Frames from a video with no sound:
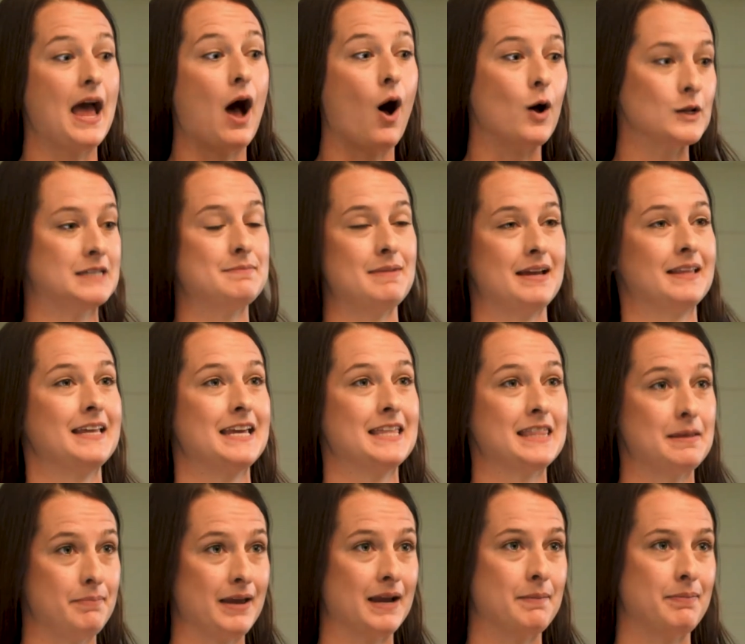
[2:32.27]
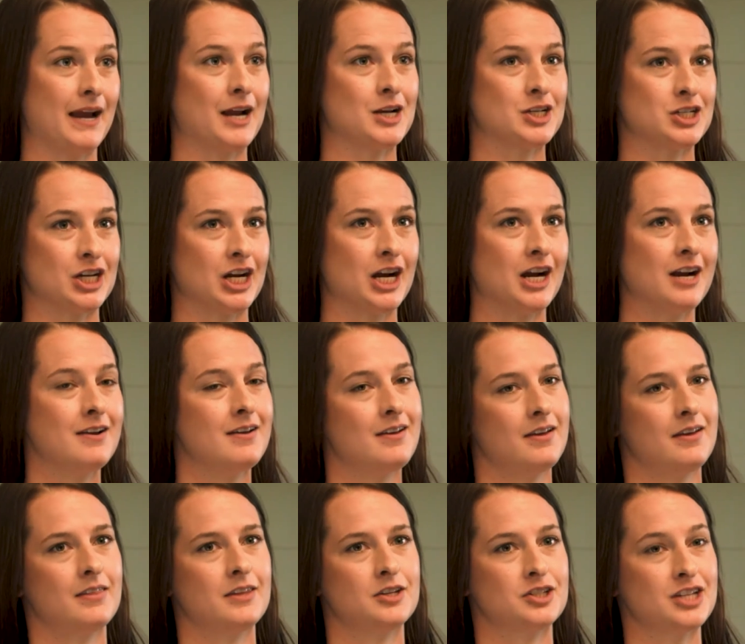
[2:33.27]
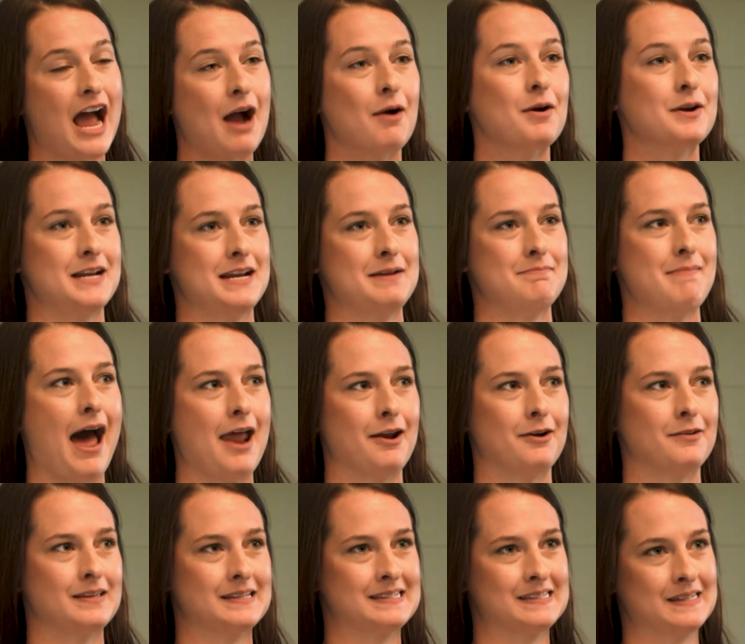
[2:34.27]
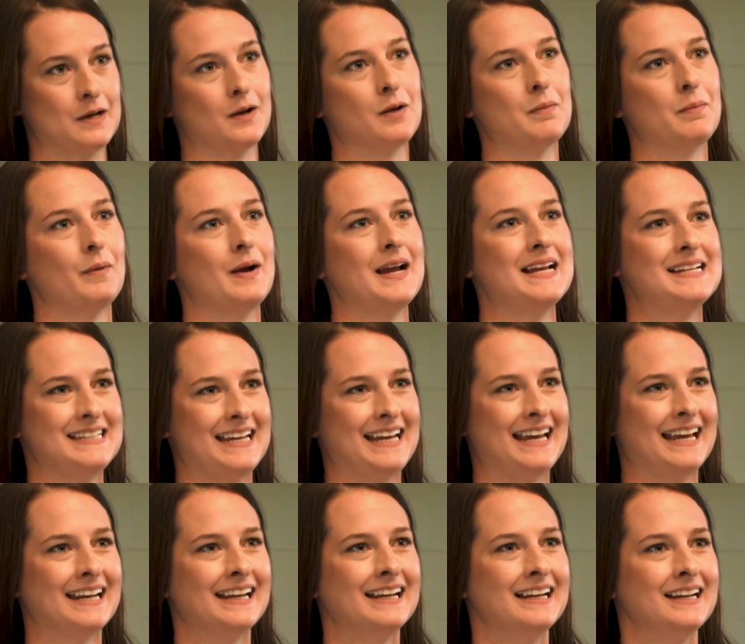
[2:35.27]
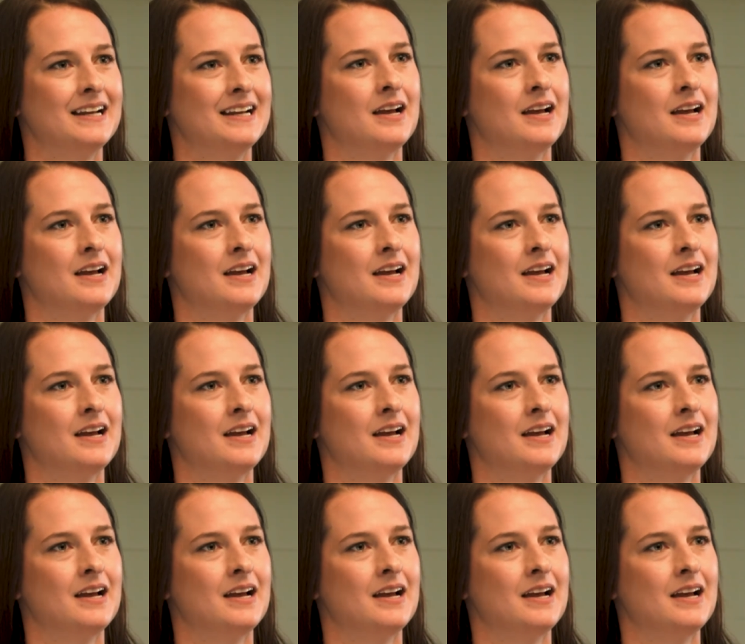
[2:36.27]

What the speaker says: ultimately in the big picture, the shower didn't matter, this little boy did.